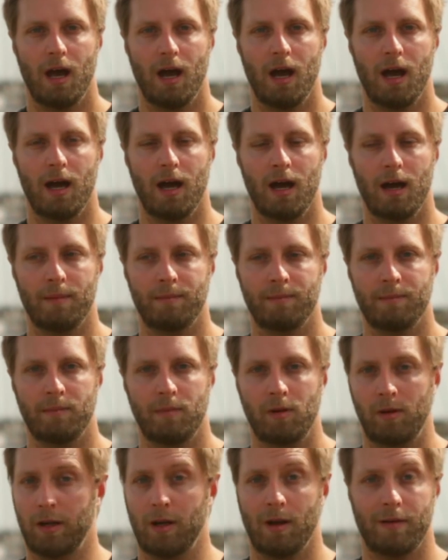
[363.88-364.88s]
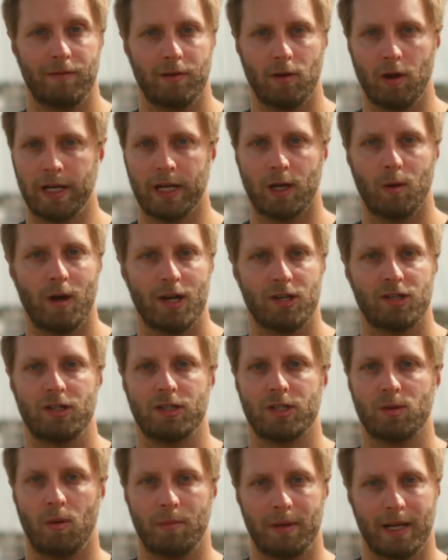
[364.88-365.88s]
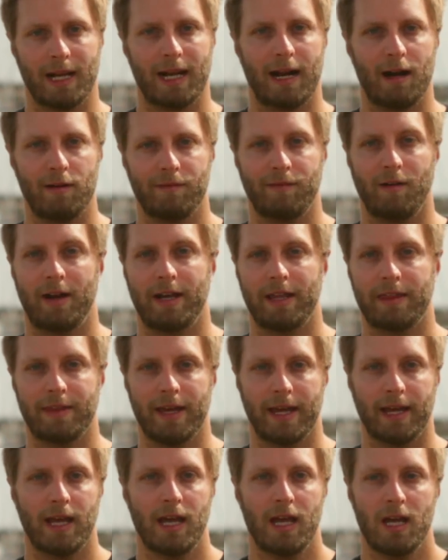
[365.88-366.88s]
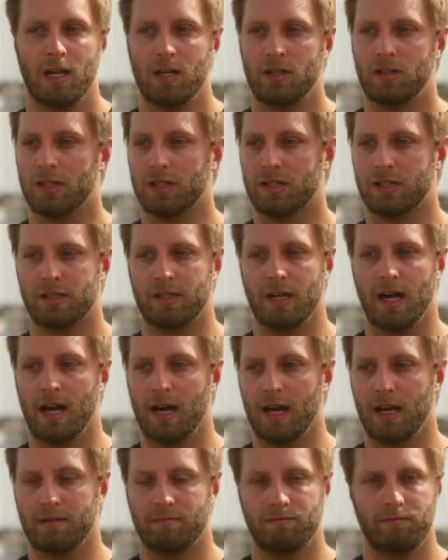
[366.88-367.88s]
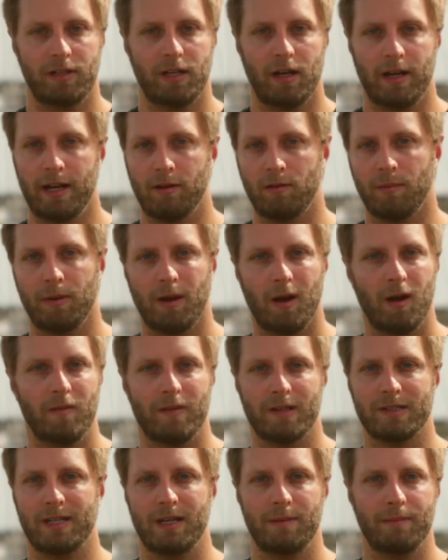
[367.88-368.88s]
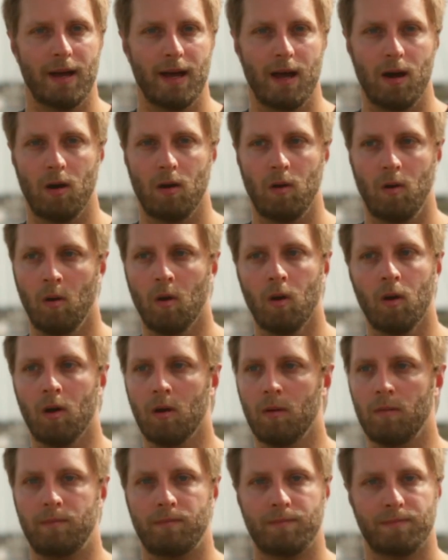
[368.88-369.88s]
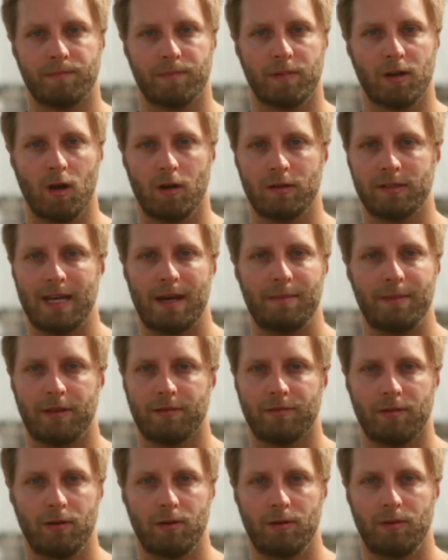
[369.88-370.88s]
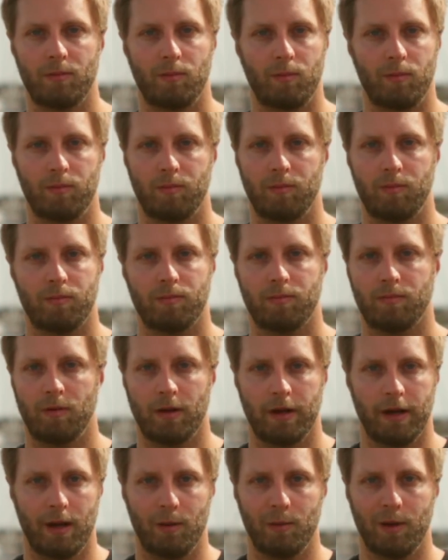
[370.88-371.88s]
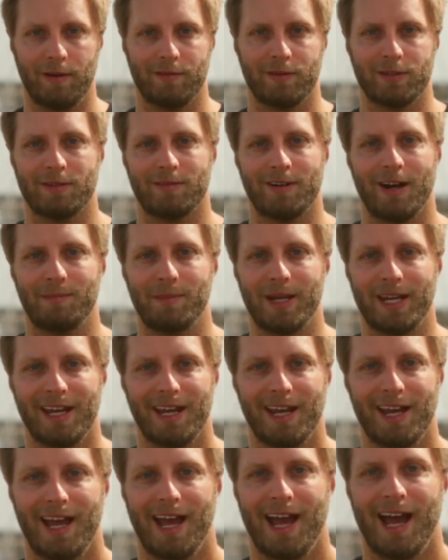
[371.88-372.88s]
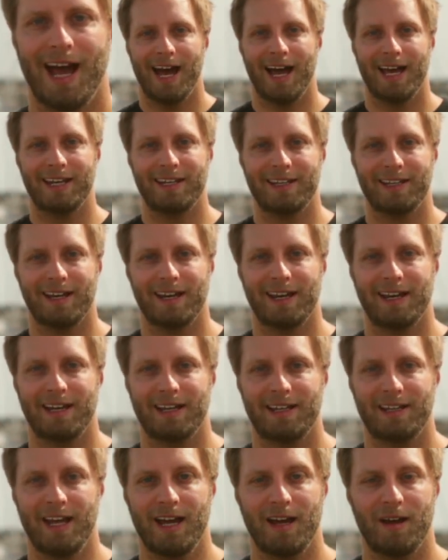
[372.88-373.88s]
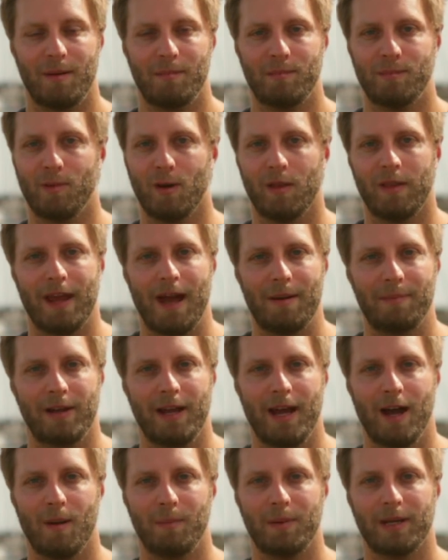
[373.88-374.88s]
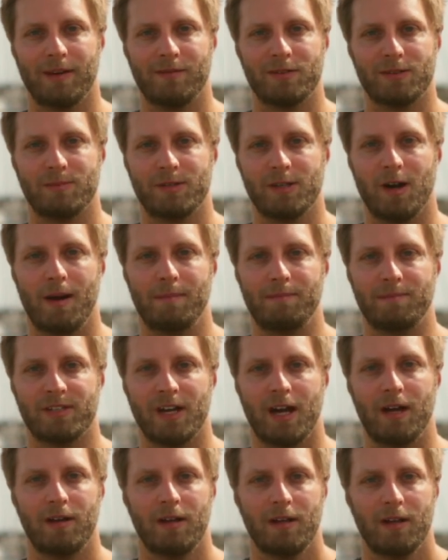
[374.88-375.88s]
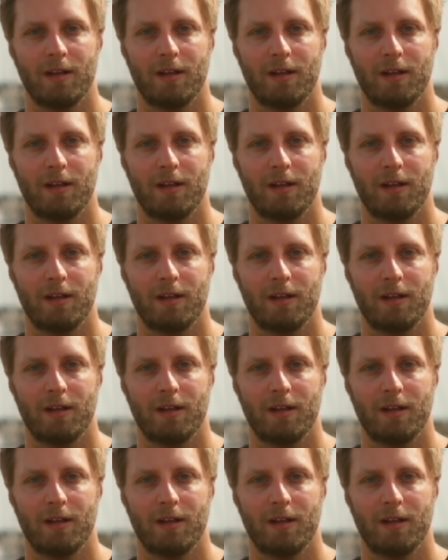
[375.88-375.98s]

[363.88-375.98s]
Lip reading: you know, if you've got any questions or want me to clarify anything, just you know, hit reply on this email or contact me through, I don't know, whatever's around me, and yeah, I'm more than happy to help and give you some time. So